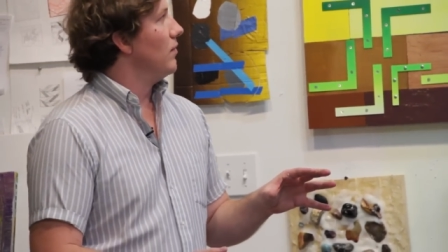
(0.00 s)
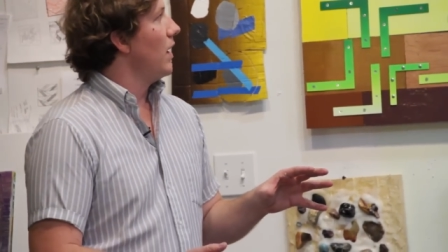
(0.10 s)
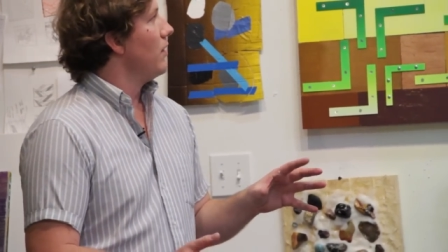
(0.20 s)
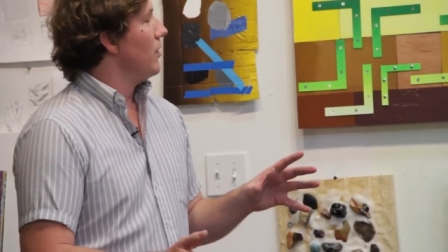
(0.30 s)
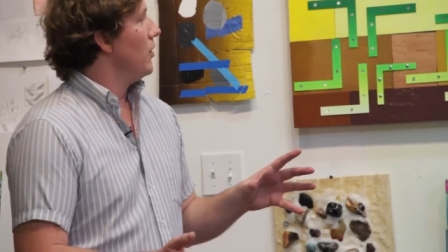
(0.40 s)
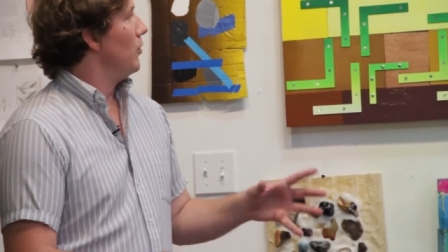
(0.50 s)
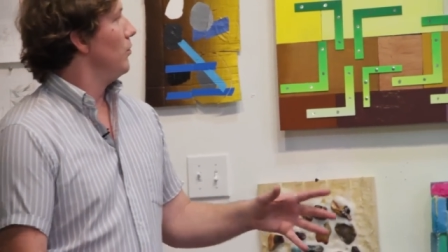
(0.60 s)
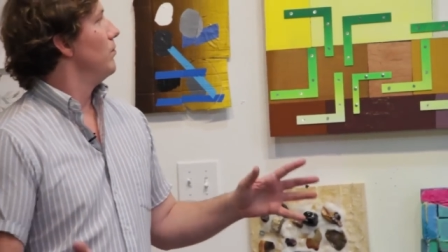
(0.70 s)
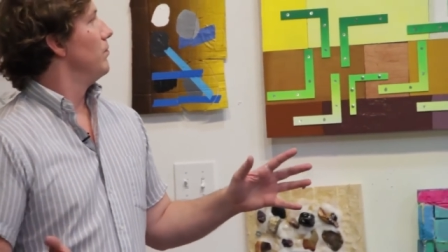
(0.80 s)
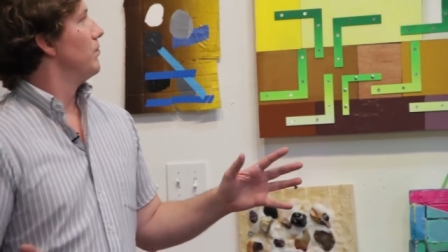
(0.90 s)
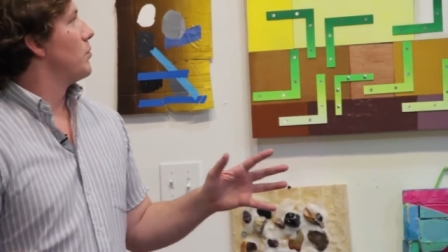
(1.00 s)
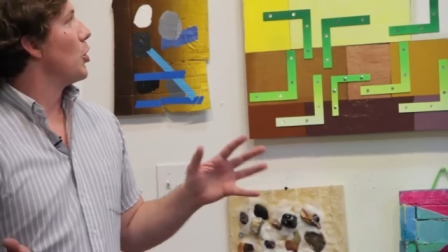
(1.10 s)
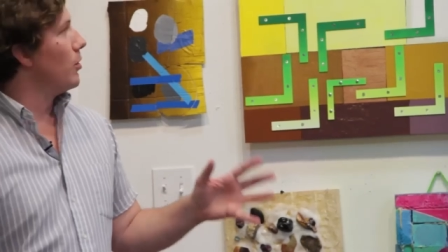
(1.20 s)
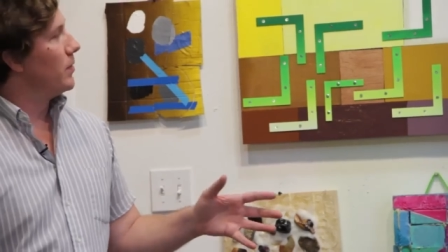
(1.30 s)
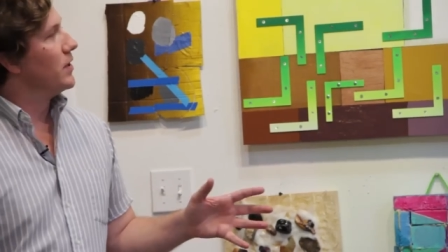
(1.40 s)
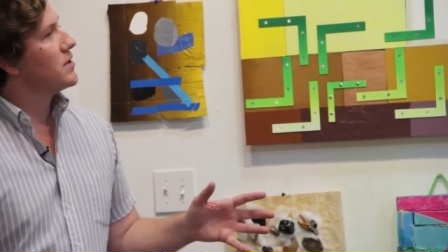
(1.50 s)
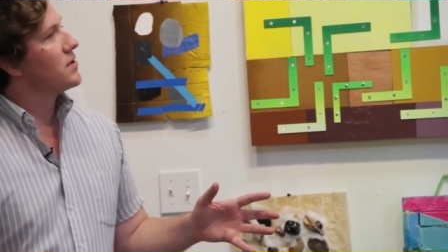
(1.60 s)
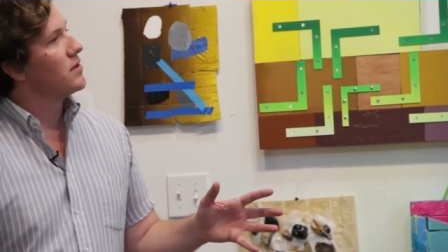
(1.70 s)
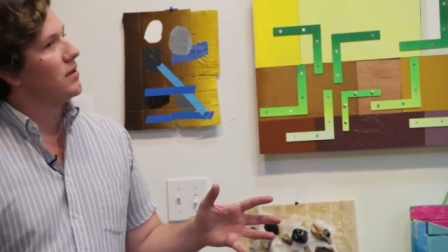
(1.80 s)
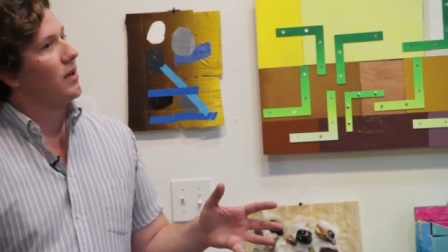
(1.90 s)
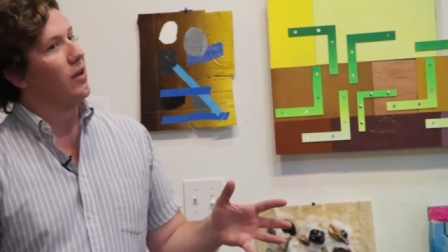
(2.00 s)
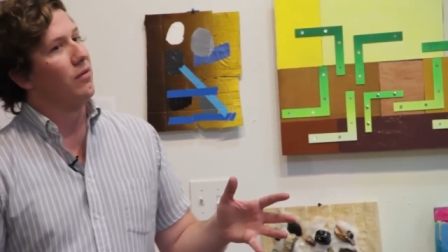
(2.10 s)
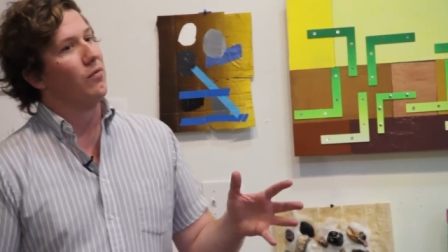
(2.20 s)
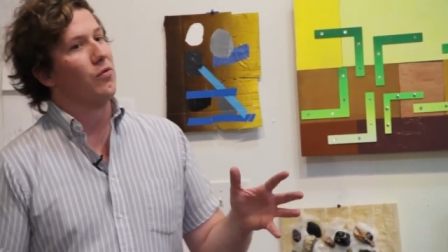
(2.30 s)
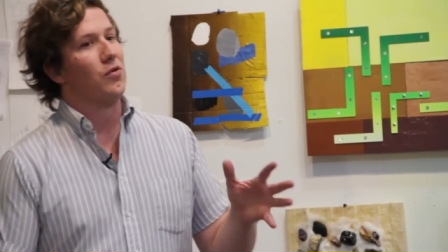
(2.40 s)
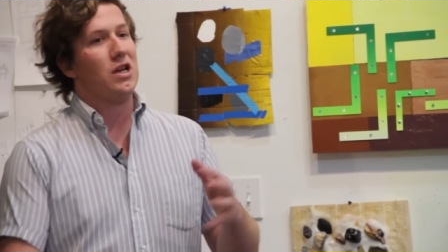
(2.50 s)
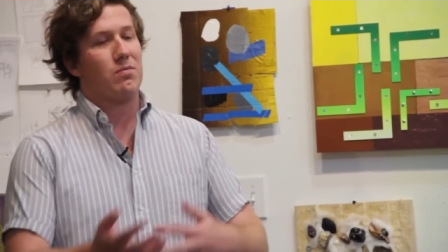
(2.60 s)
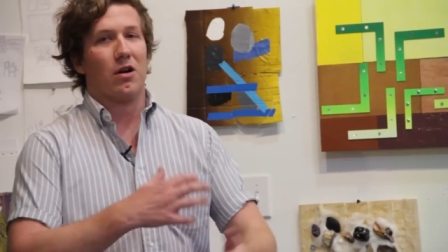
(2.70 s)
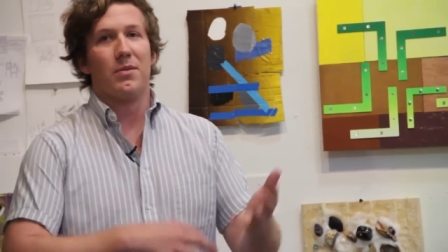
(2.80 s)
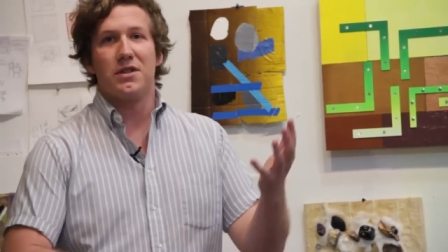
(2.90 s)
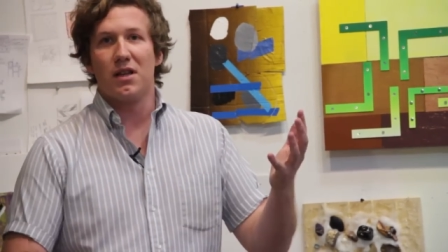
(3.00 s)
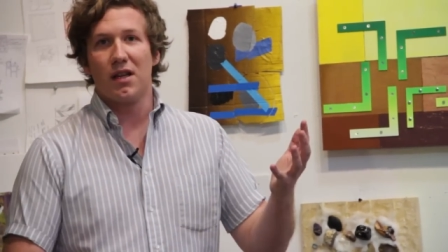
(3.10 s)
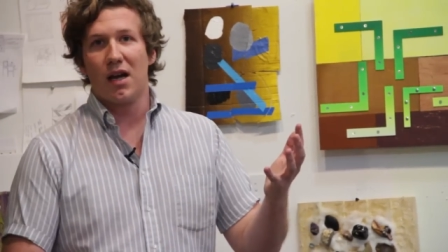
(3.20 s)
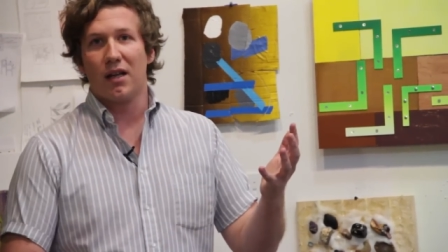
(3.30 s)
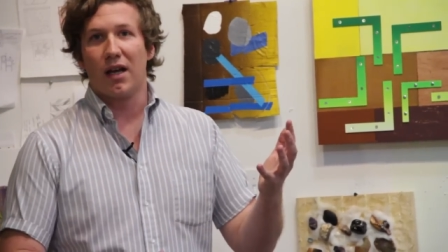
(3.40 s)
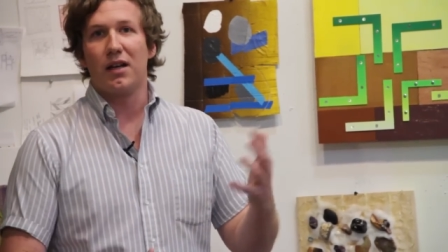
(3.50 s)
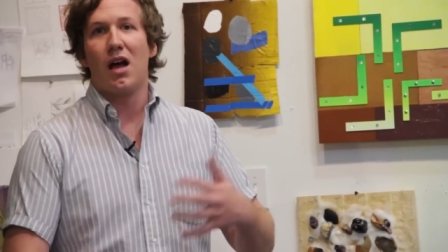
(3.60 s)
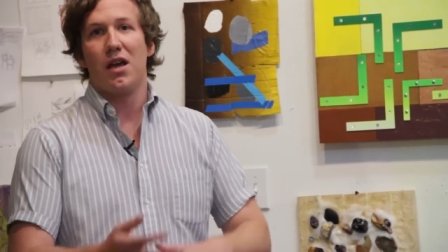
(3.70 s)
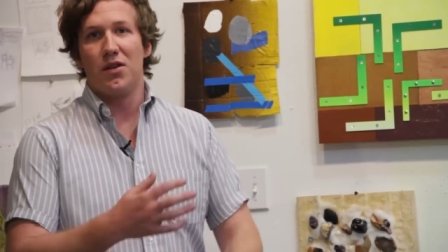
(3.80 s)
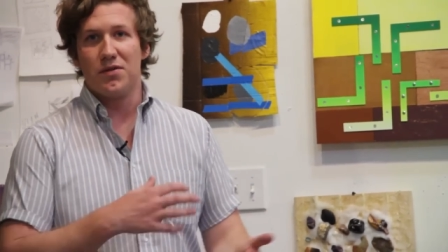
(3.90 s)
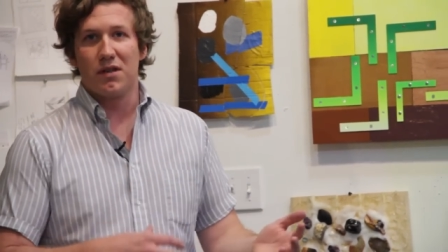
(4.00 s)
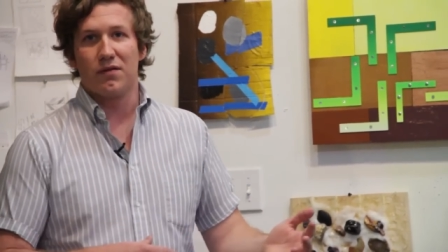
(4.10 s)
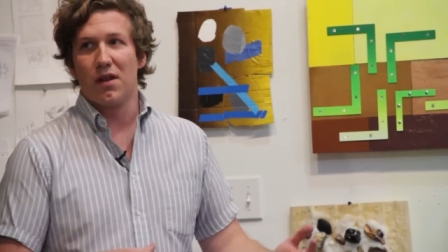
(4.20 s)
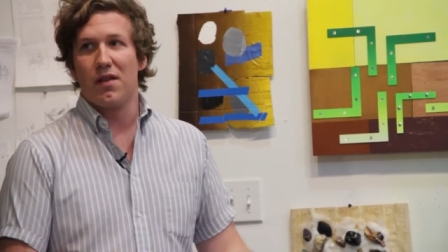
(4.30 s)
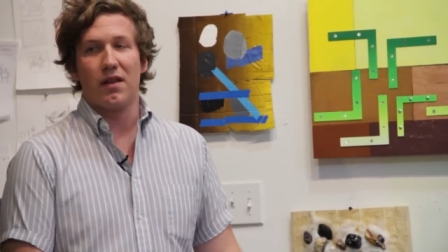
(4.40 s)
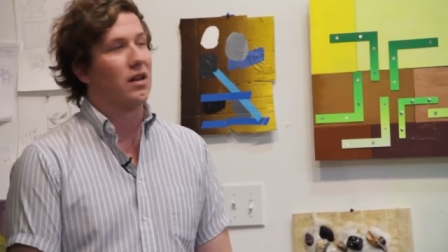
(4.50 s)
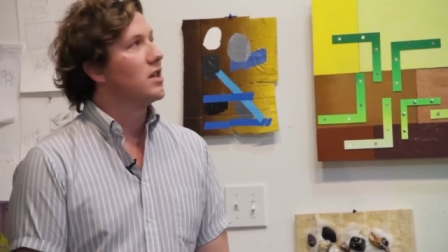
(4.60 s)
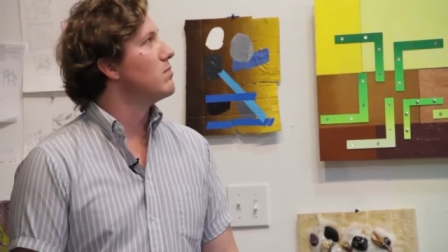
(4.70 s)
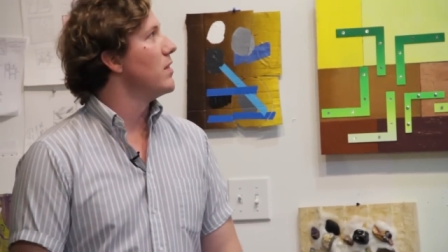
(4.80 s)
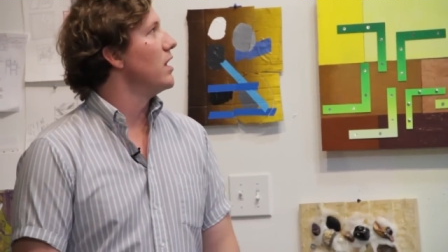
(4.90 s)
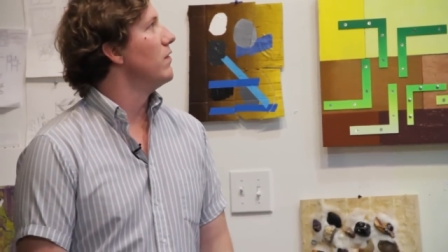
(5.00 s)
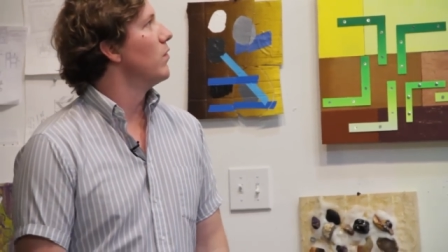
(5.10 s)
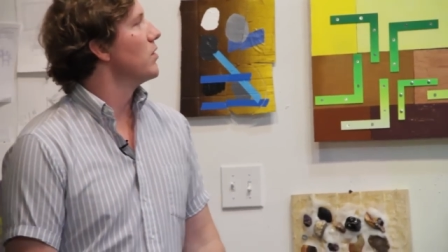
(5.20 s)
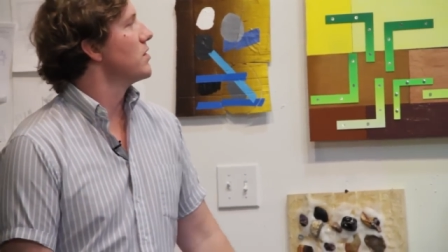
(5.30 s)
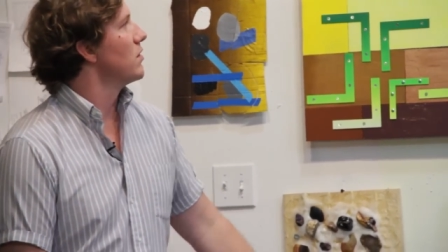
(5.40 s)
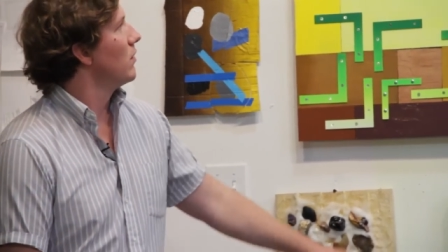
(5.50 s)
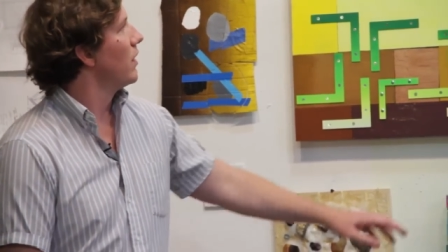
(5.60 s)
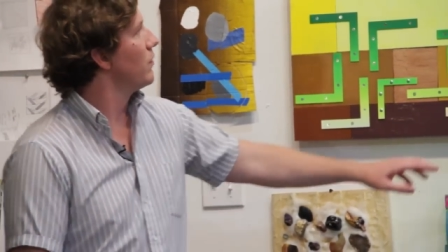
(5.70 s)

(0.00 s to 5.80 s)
I don't know, purpose, and repurposing that, like not using for the thing that it's made for. So